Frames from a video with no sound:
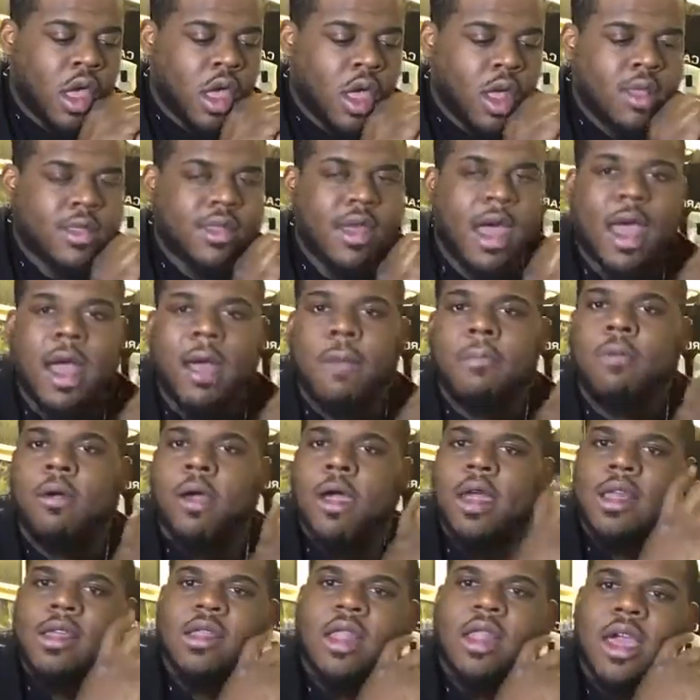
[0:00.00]
Tom
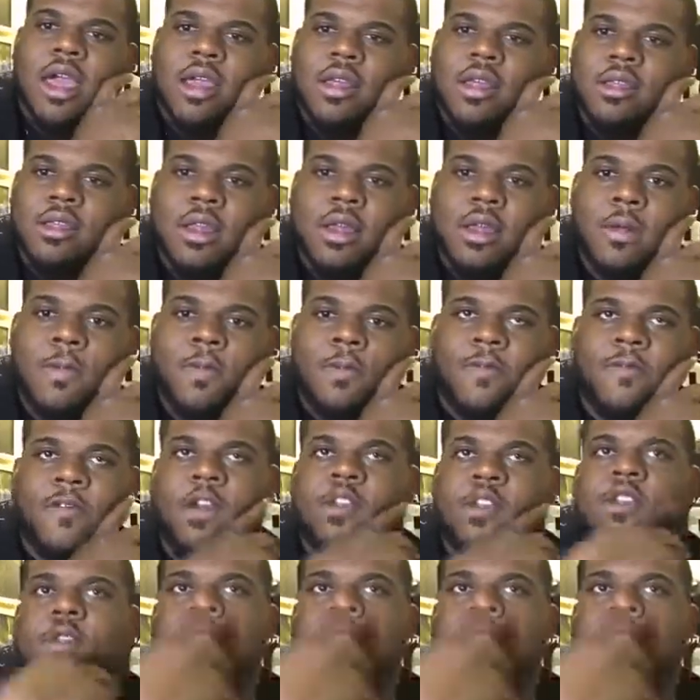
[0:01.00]
Brady's legacy versus